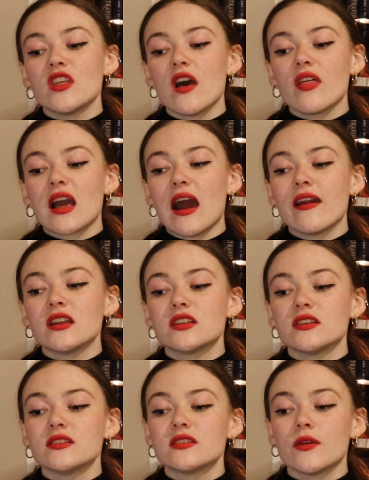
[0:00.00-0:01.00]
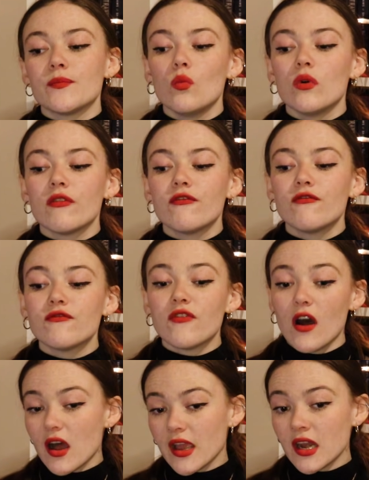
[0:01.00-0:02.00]
The other characters were
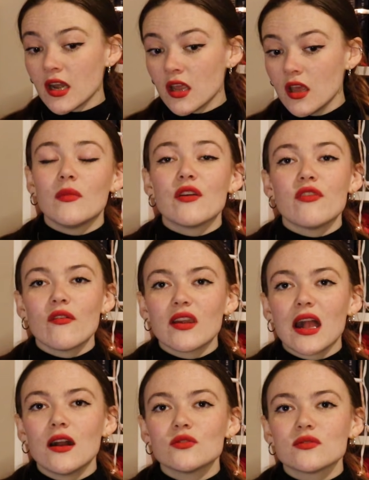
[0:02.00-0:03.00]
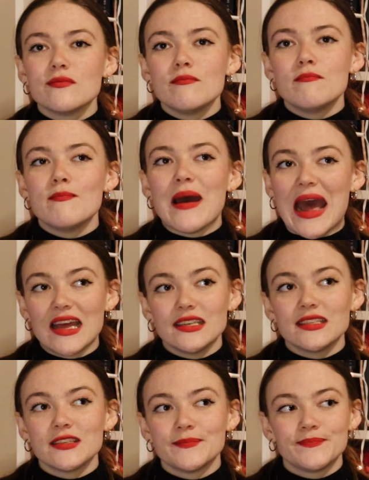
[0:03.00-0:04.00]
fine. My favourite character was
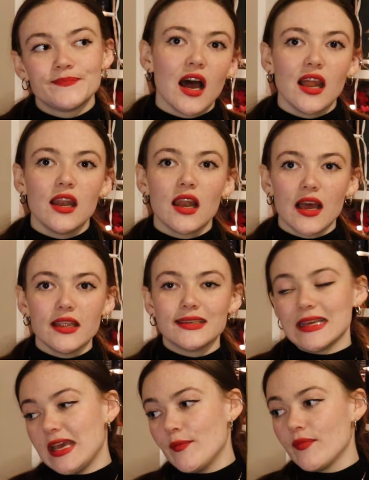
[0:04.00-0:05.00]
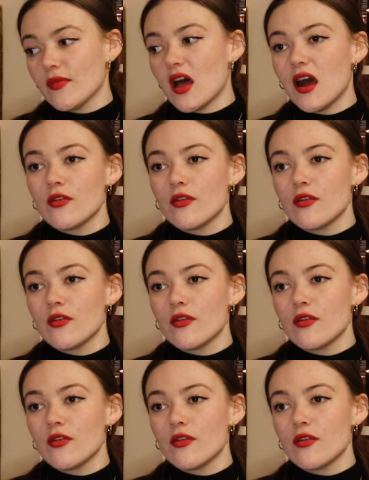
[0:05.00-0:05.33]
Mat. I liked him.